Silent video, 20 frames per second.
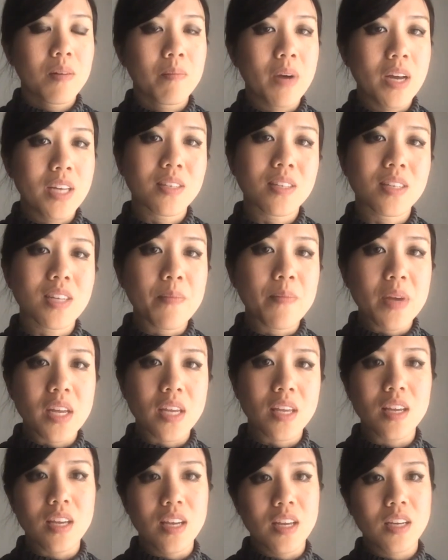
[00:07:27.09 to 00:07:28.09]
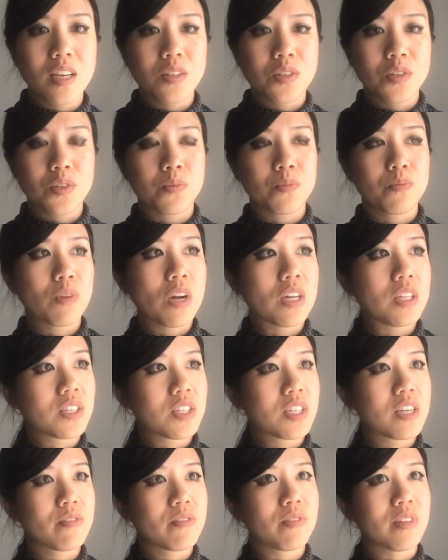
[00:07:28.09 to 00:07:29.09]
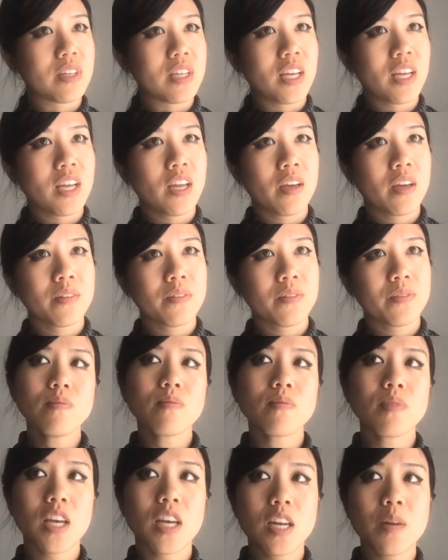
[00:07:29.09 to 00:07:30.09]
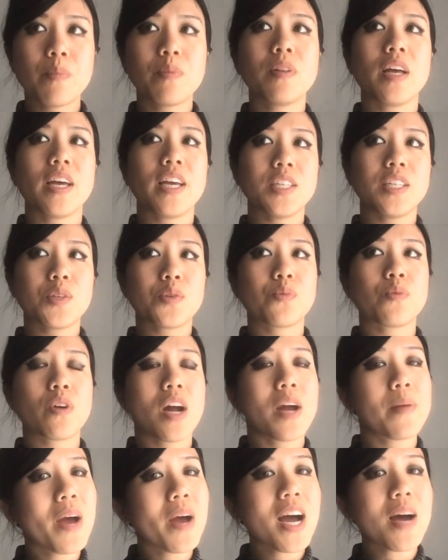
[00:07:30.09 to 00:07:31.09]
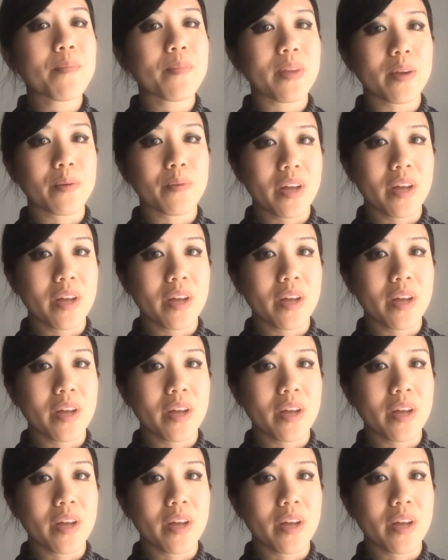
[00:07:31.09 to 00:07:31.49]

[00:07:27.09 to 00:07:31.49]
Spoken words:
My stomach is relatively in a place where I'm happy